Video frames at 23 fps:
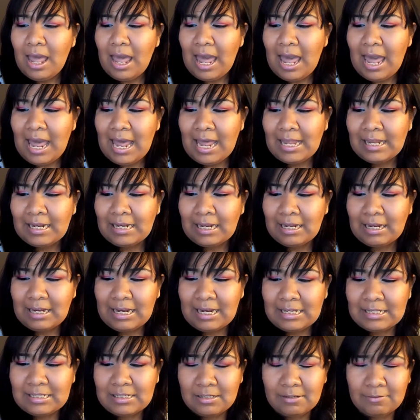and
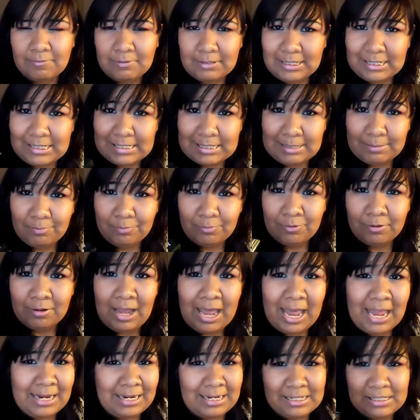it's really simple,
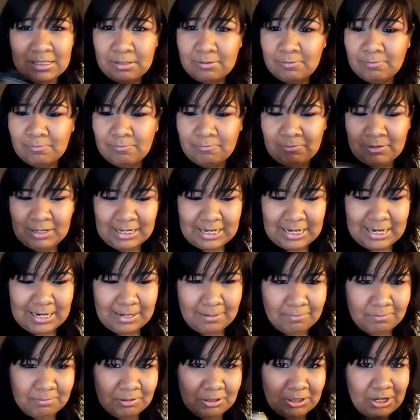and it's really,
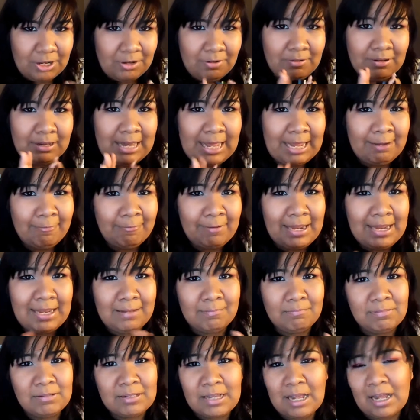you know, lightweight.
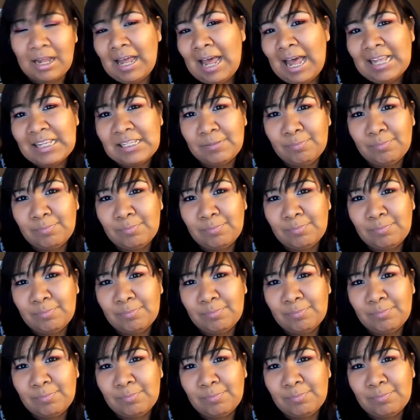It's not as